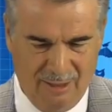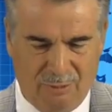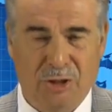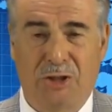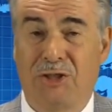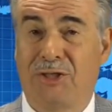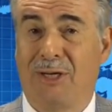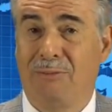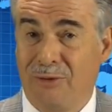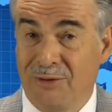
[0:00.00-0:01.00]
But she
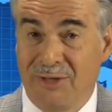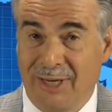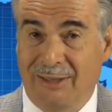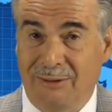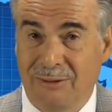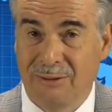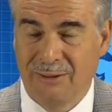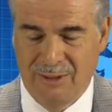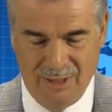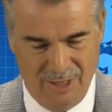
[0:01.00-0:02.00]
said more than that.
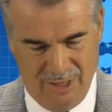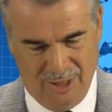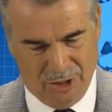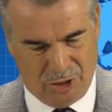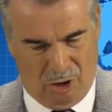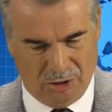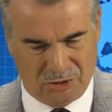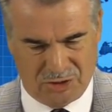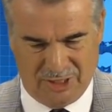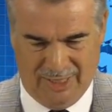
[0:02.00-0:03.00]
She
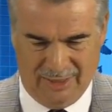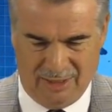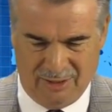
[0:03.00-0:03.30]
also said